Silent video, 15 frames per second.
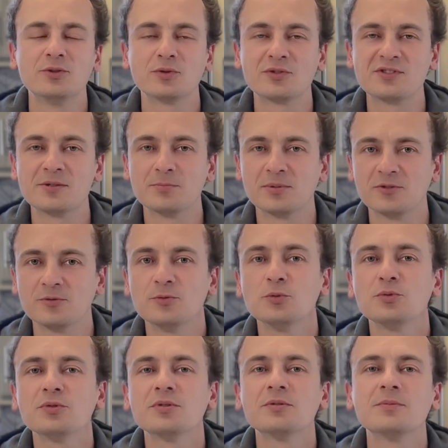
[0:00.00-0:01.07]
You eat simple
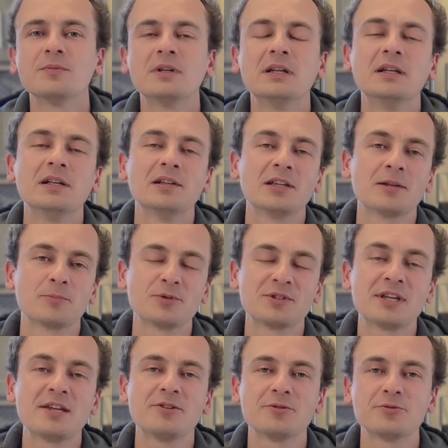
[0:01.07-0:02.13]
food, like
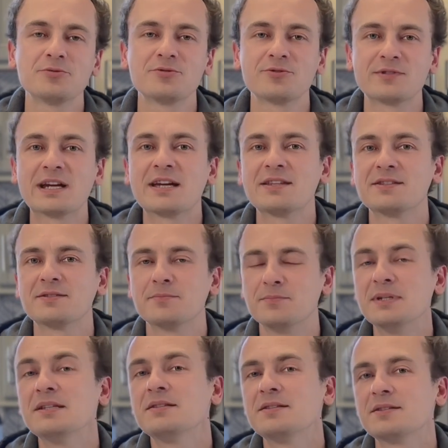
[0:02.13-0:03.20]
potatoes, rice,
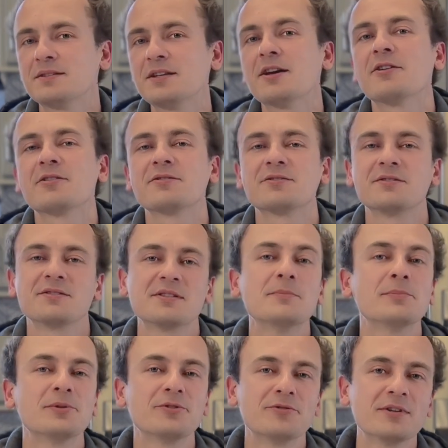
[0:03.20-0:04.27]
beets, carrots, and
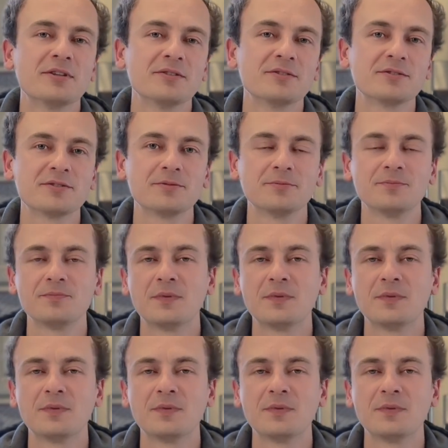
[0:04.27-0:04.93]
simple greens.